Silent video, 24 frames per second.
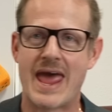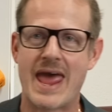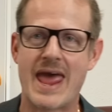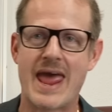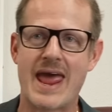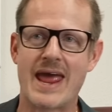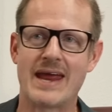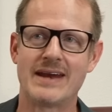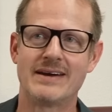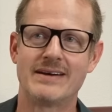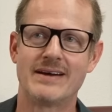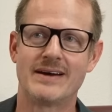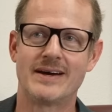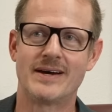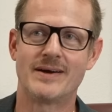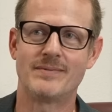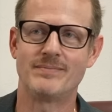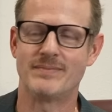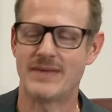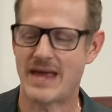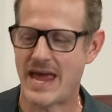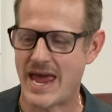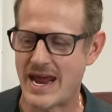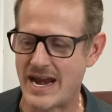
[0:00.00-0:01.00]
And
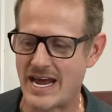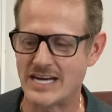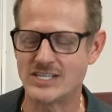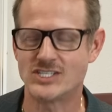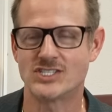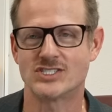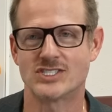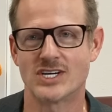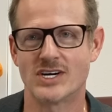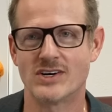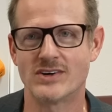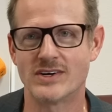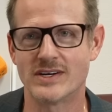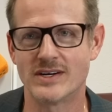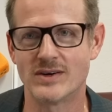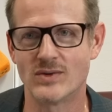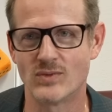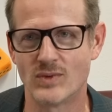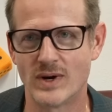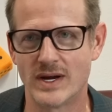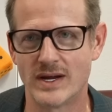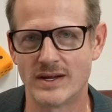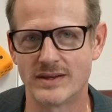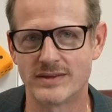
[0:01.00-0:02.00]
I shared it
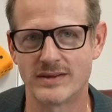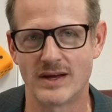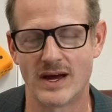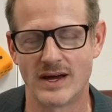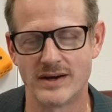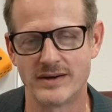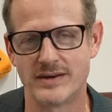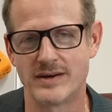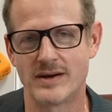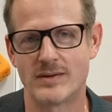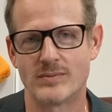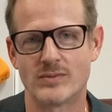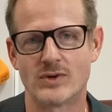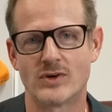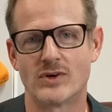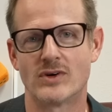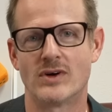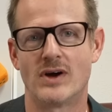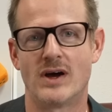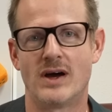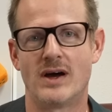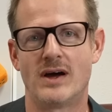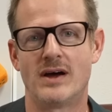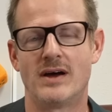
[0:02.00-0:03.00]
with a
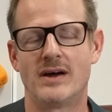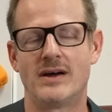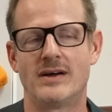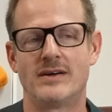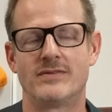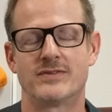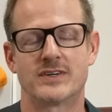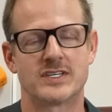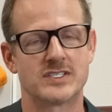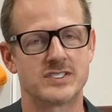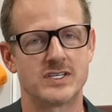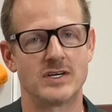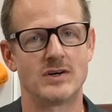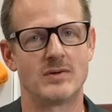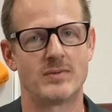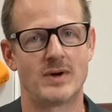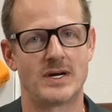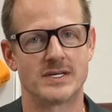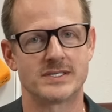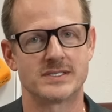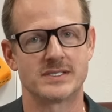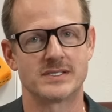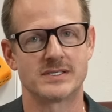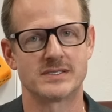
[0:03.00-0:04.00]
number of casino
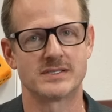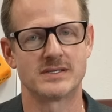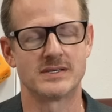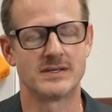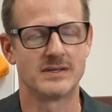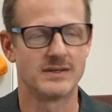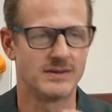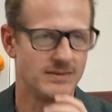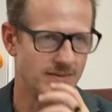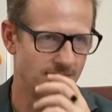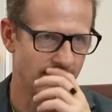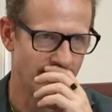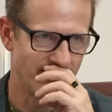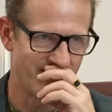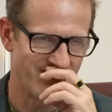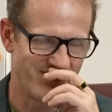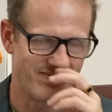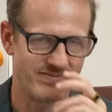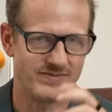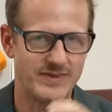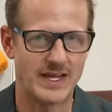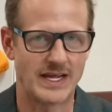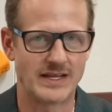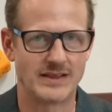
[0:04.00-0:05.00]
bosses.
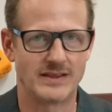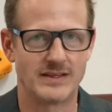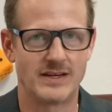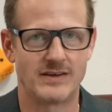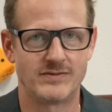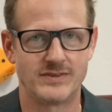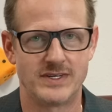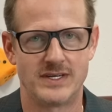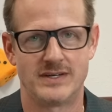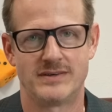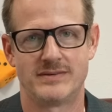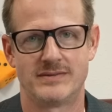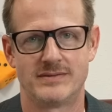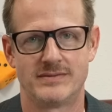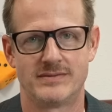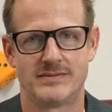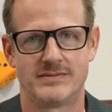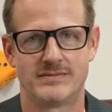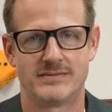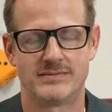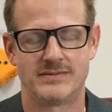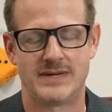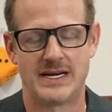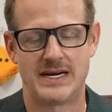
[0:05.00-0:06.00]
They loved it.
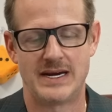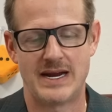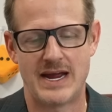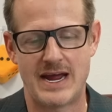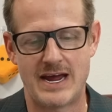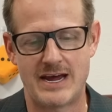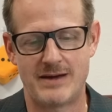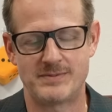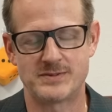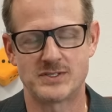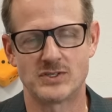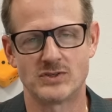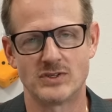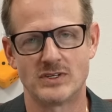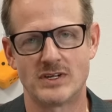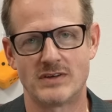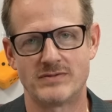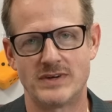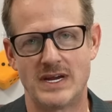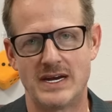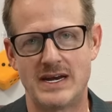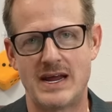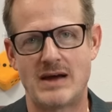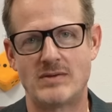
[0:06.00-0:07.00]
They absolutely
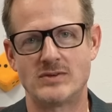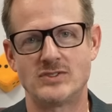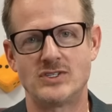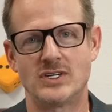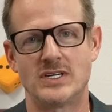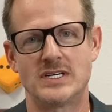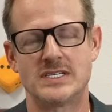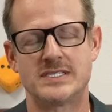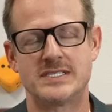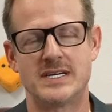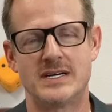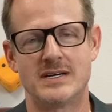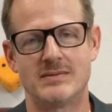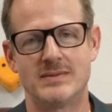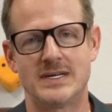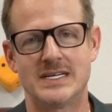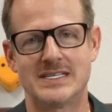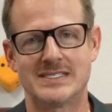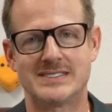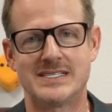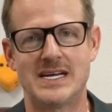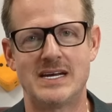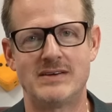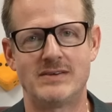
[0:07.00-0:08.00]
love it. And now what you're going to say to me
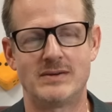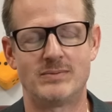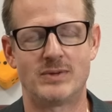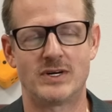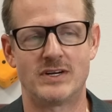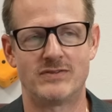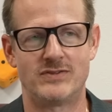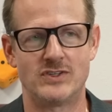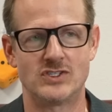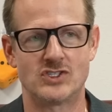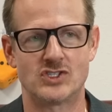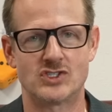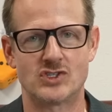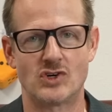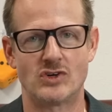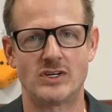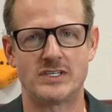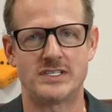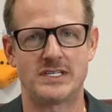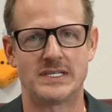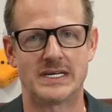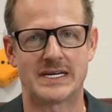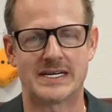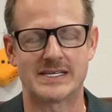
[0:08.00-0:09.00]
is, David, but if you showed
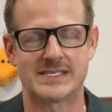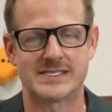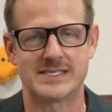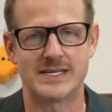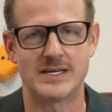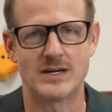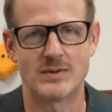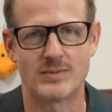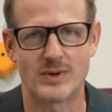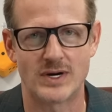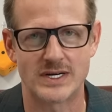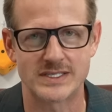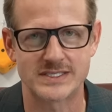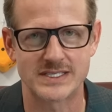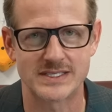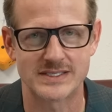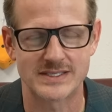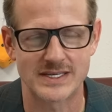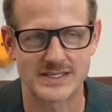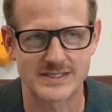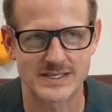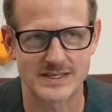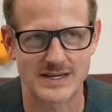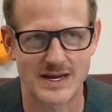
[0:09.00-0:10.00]
it to the casino bosses,
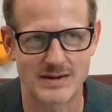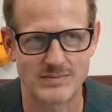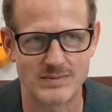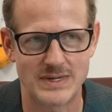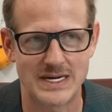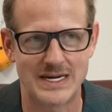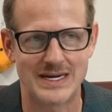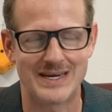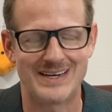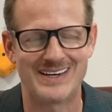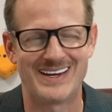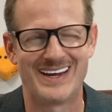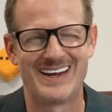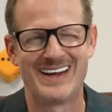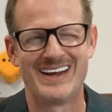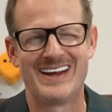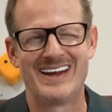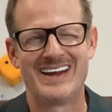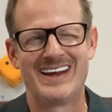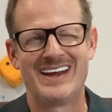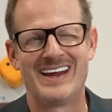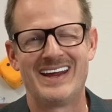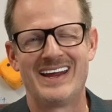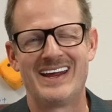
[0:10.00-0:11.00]
doesn't that mean
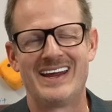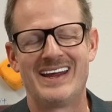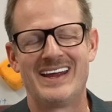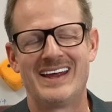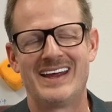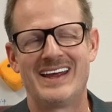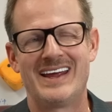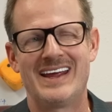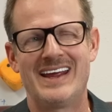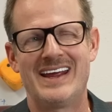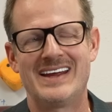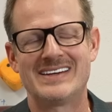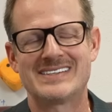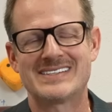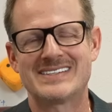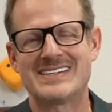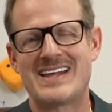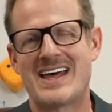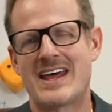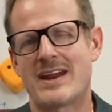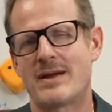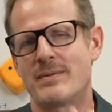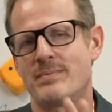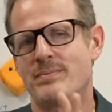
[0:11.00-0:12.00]
it's
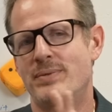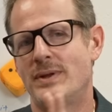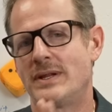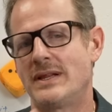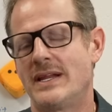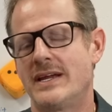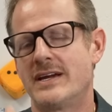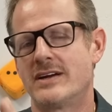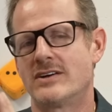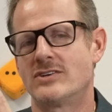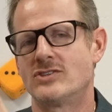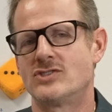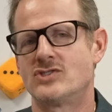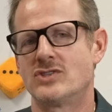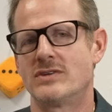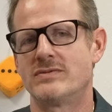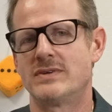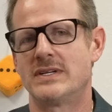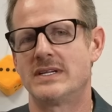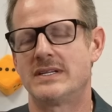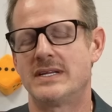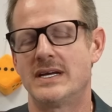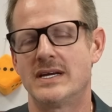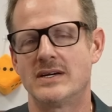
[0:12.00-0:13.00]
not a
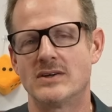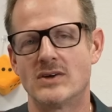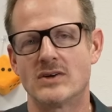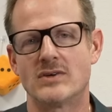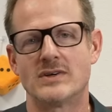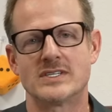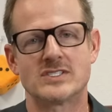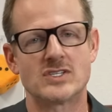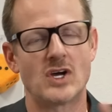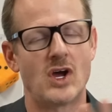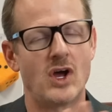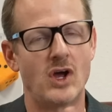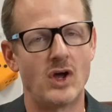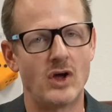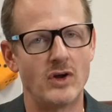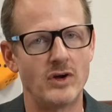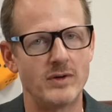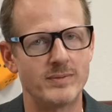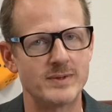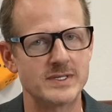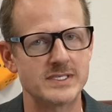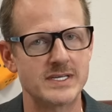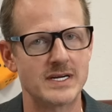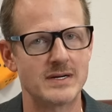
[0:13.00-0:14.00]
player-driven thing? No, it's
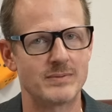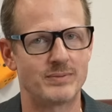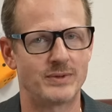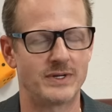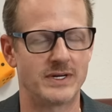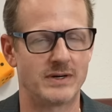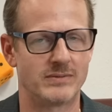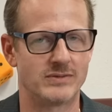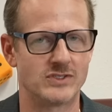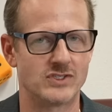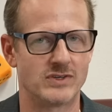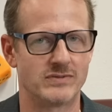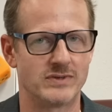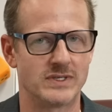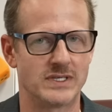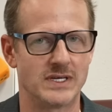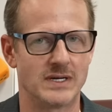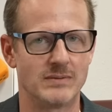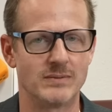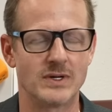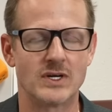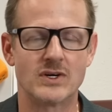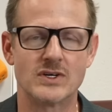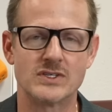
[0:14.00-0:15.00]
100% a player-driven
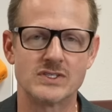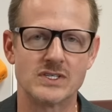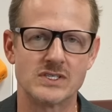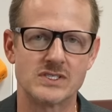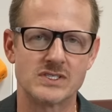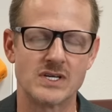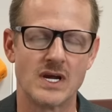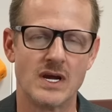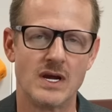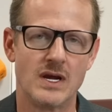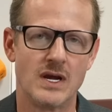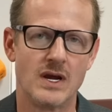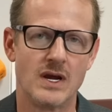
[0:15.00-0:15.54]
thing, because